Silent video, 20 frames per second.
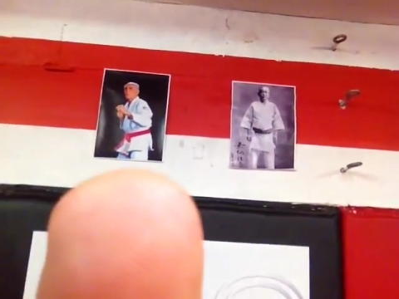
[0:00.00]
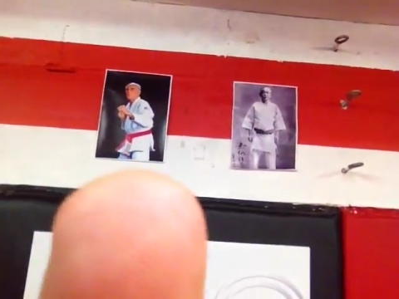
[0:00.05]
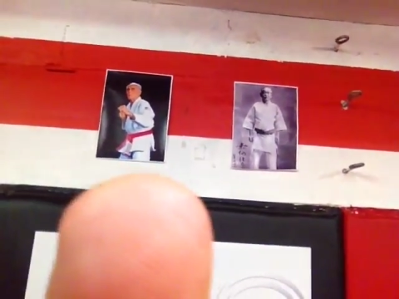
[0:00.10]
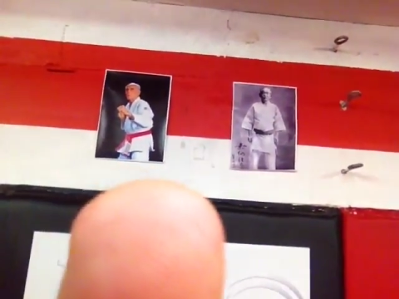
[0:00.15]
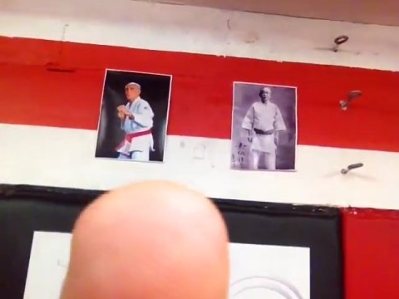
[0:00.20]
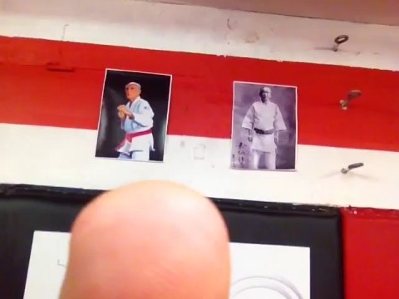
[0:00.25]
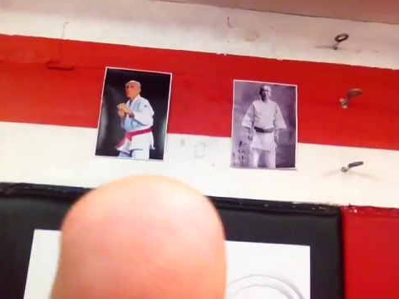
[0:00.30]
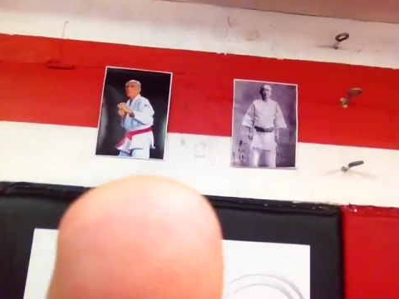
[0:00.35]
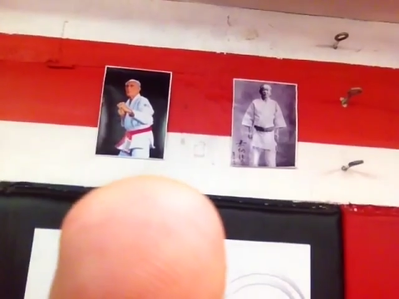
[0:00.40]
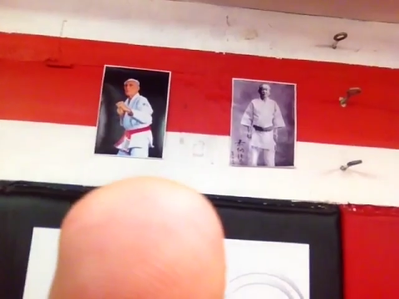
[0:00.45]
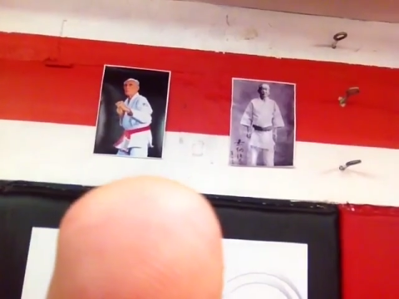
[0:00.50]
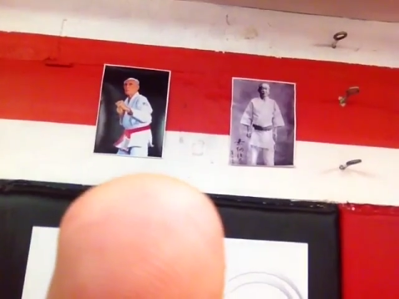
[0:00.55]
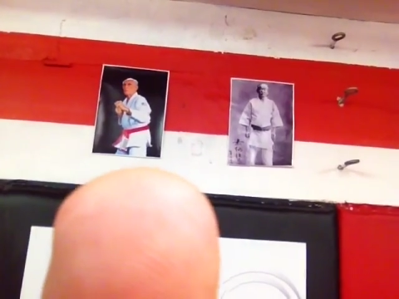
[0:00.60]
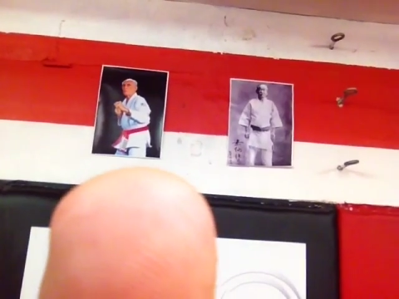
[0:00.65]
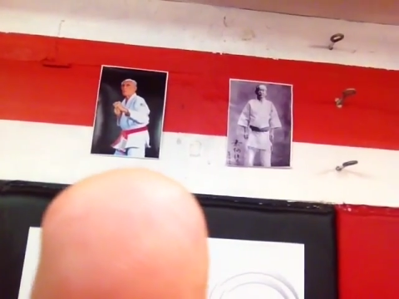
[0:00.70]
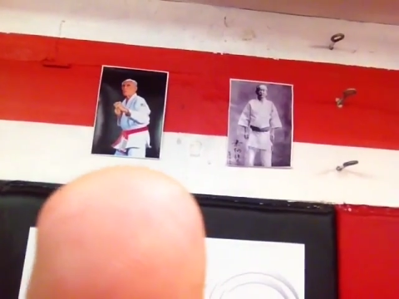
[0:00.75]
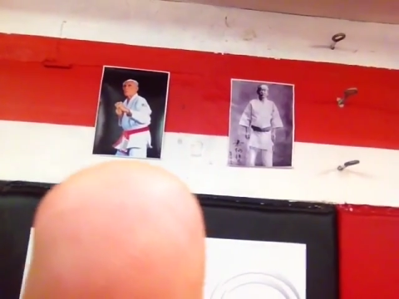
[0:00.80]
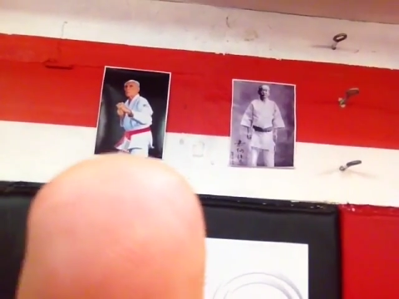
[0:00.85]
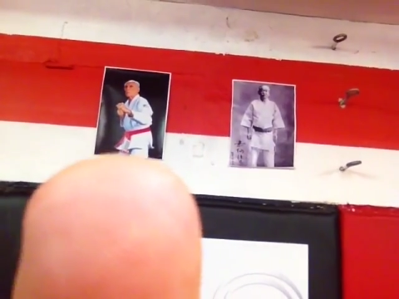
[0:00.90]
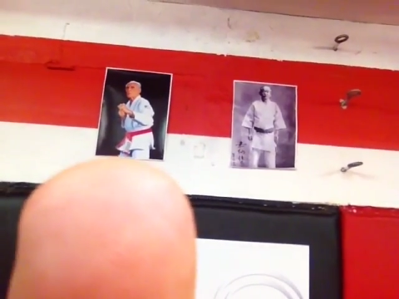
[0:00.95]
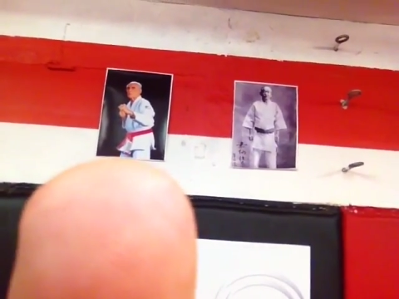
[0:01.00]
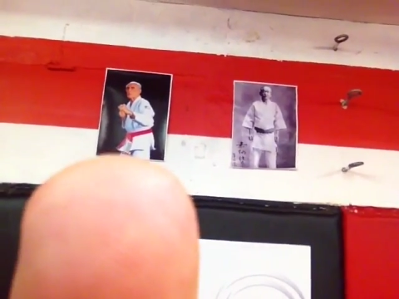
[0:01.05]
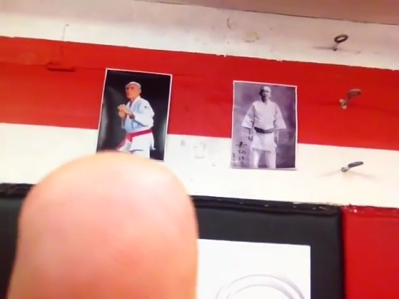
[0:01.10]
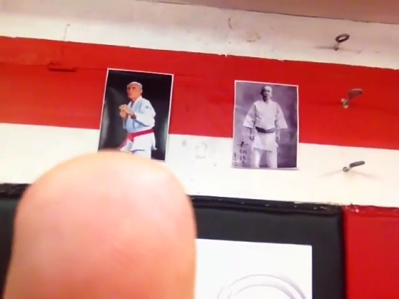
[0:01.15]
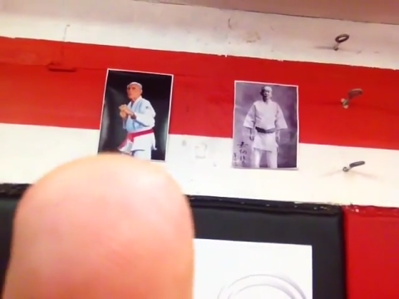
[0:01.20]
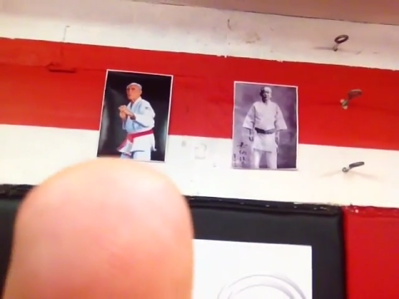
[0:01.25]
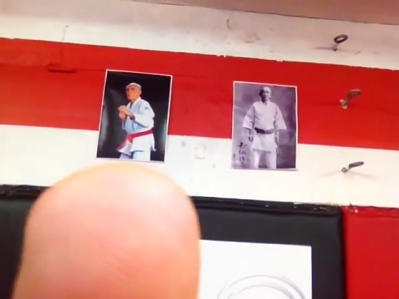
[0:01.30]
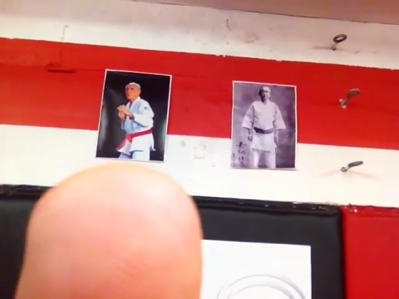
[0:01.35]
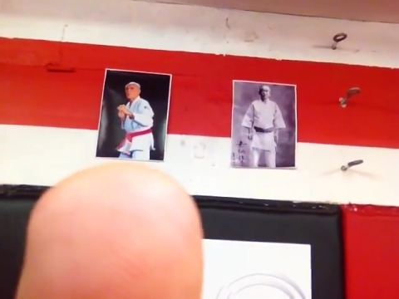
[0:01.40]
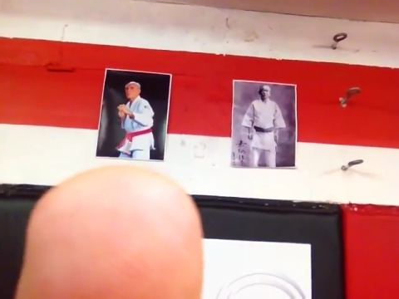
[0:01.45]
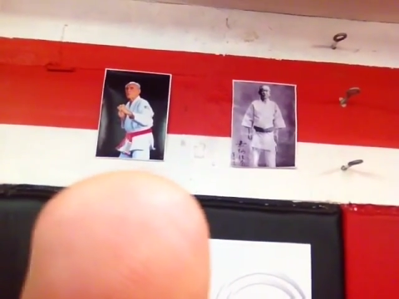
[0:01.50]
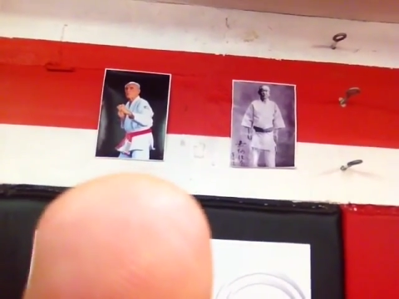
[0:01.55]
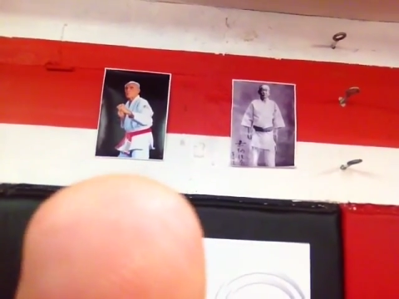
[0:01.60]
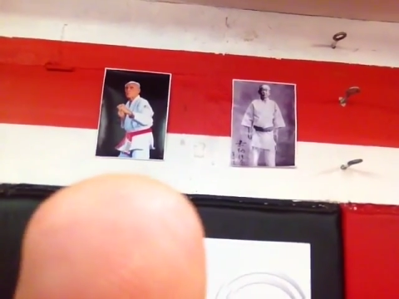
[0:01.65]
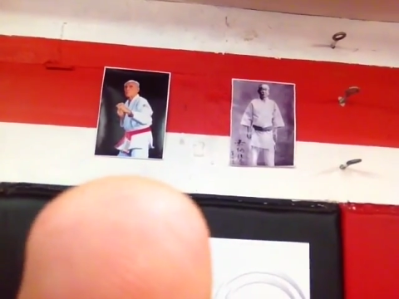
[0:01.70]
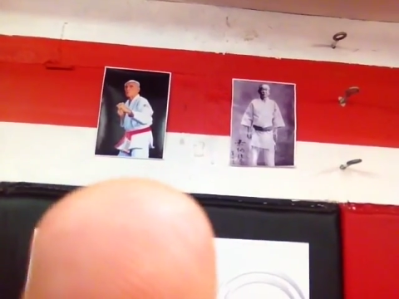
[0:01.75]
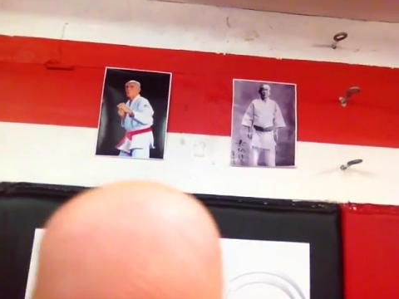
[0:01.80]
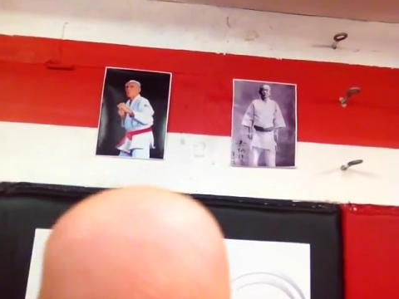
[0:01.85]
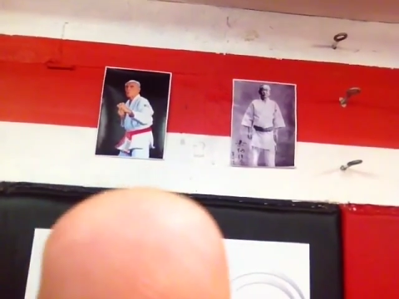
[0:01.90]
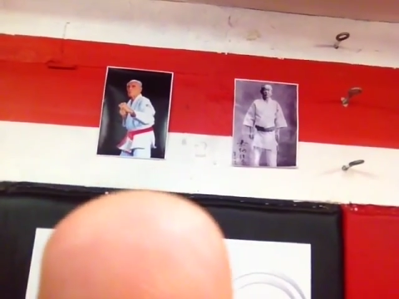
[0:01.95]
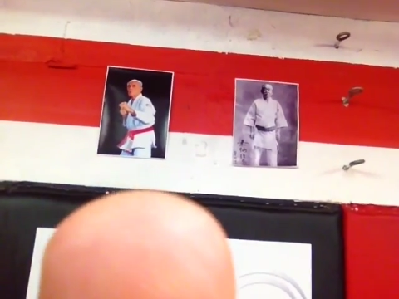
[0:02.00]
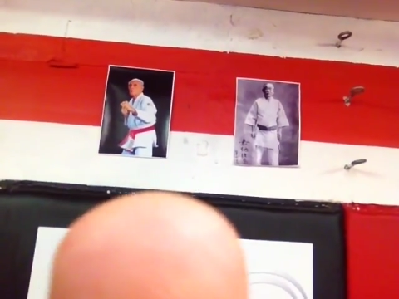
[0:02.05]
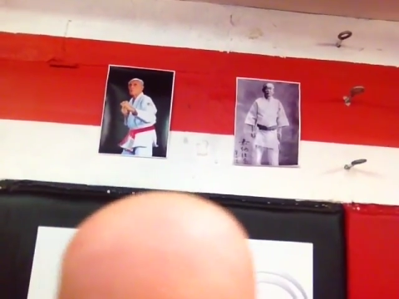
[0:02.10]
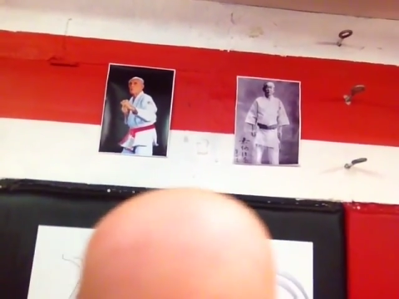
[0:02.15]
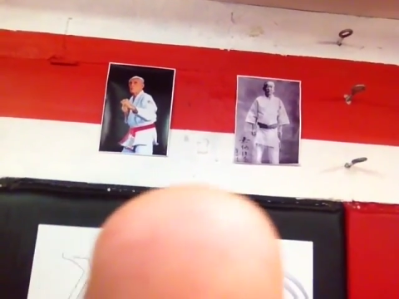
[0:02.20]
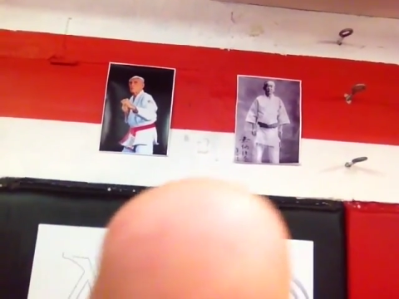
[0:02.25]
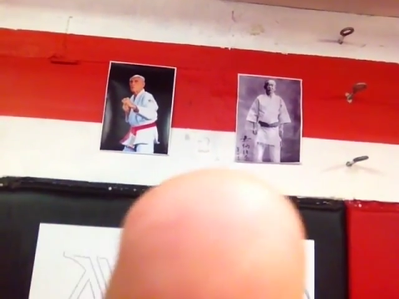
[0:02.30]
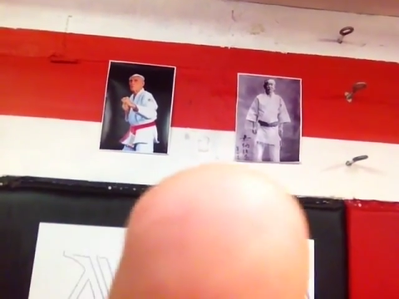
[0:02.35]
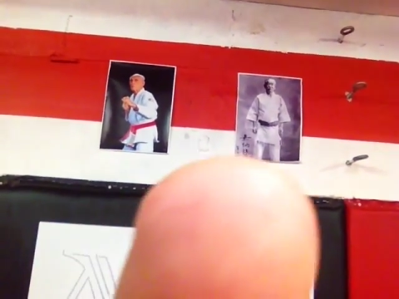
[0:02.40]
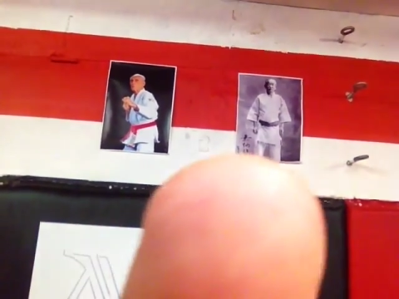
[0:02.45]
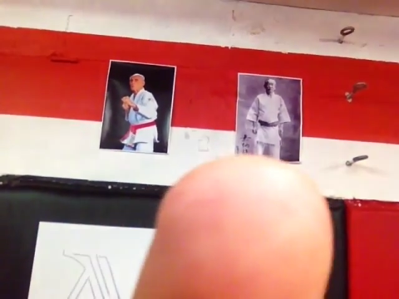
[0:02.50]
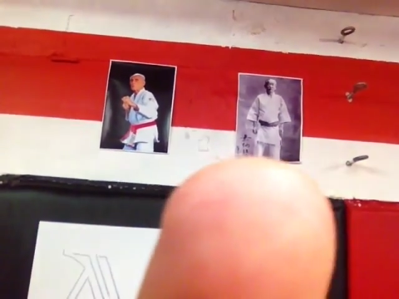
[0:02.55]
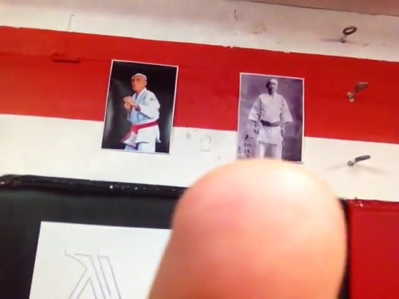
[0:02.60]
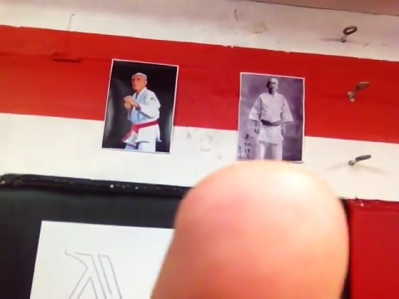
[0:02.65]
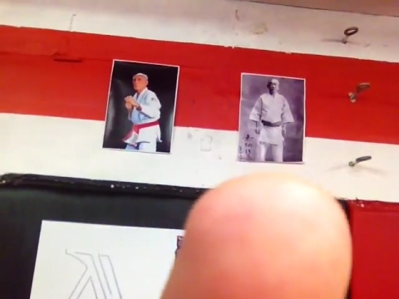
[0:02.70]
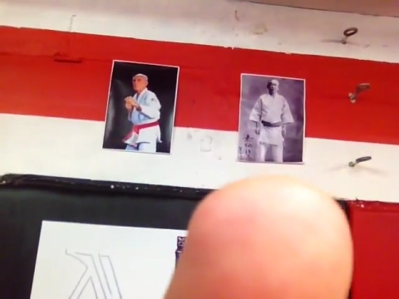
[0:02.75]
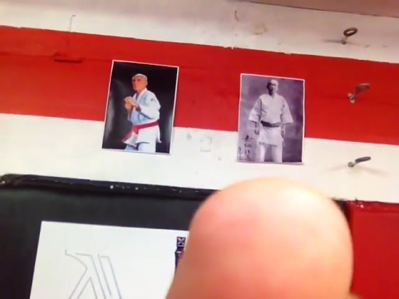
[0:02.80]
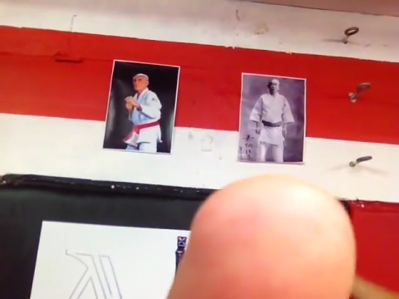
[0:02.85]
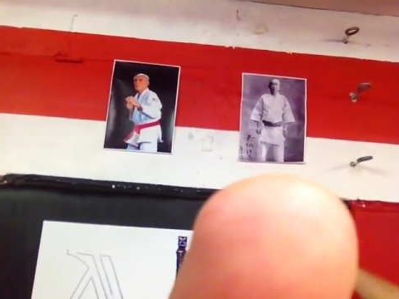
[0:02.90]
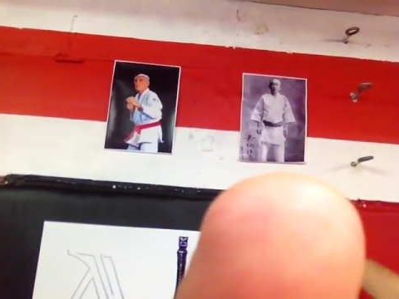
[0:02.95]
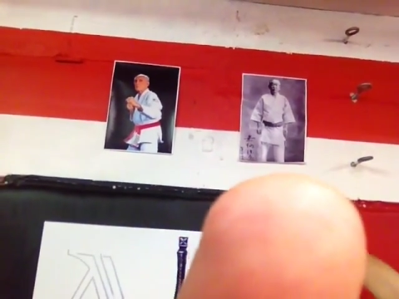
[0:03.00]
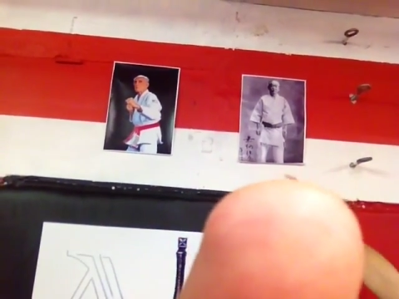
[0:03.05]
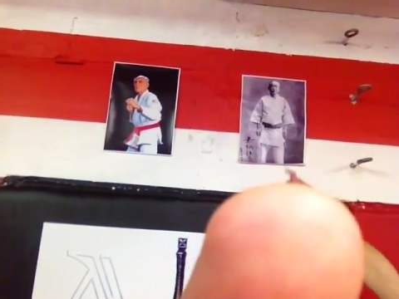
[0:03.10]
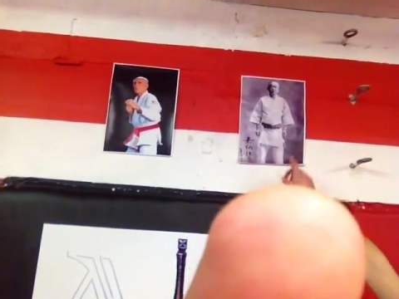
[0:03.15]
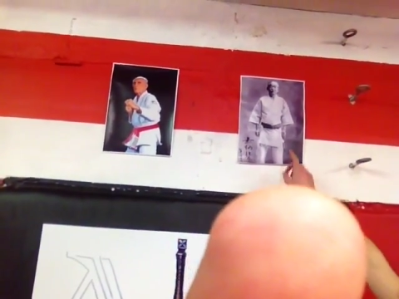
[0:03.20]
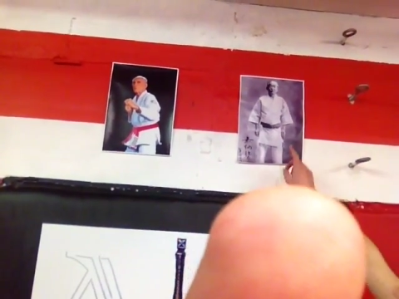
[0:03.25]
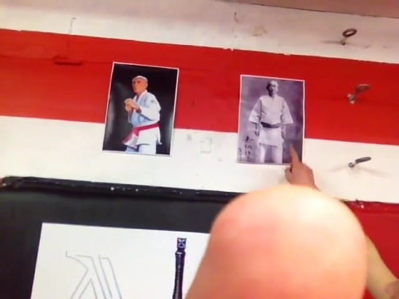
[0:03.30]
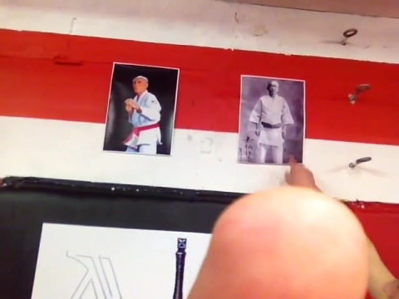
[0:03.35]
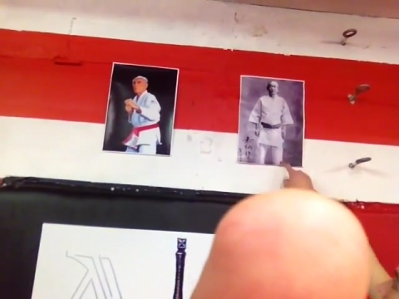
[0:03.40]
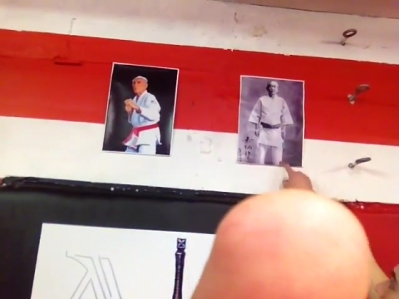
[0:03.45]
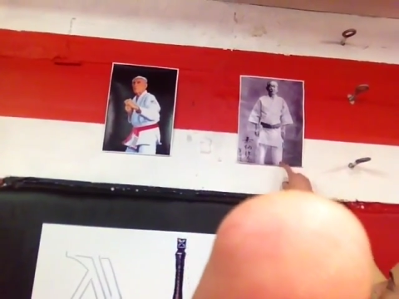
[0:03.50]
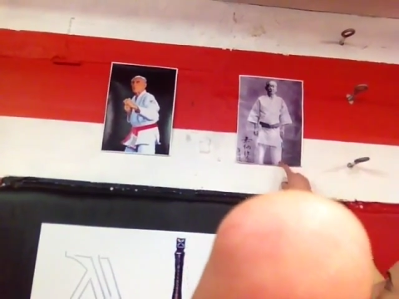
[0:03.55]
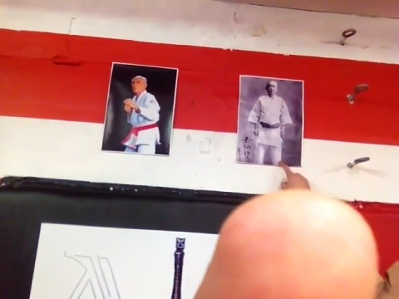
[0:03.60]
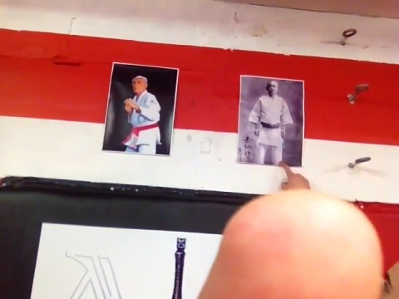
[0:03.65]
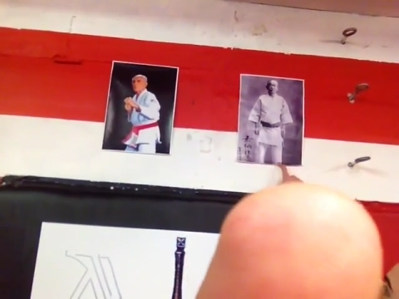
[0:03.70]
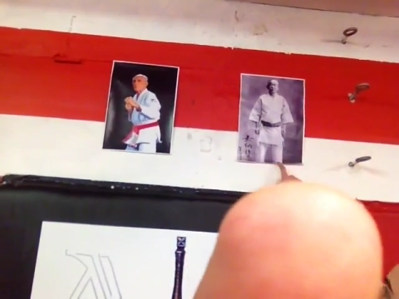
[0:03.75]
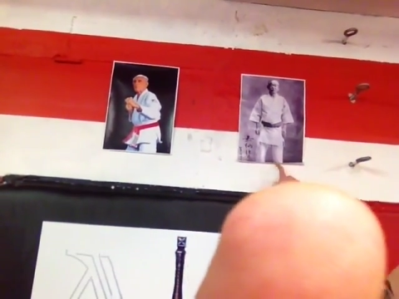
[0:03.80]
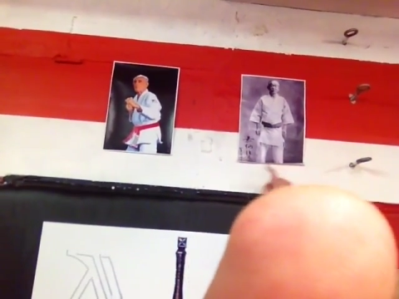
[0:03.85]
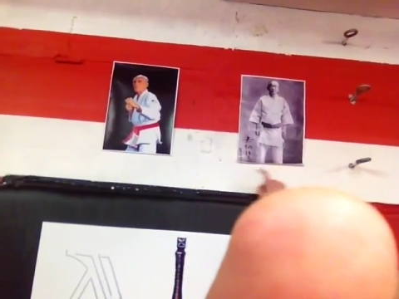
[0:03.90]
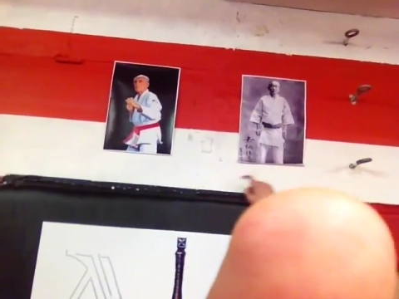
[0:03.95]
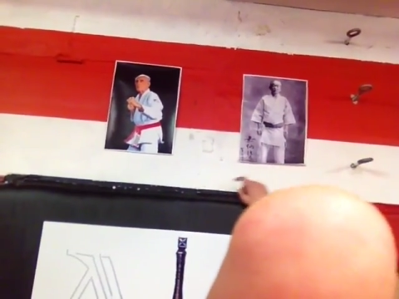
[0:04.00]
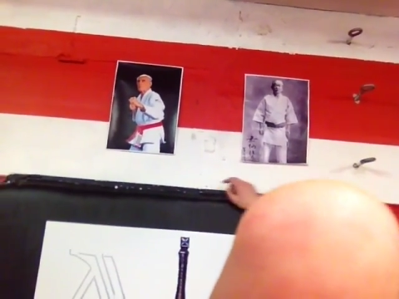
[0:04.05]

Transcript: (no speaker visible)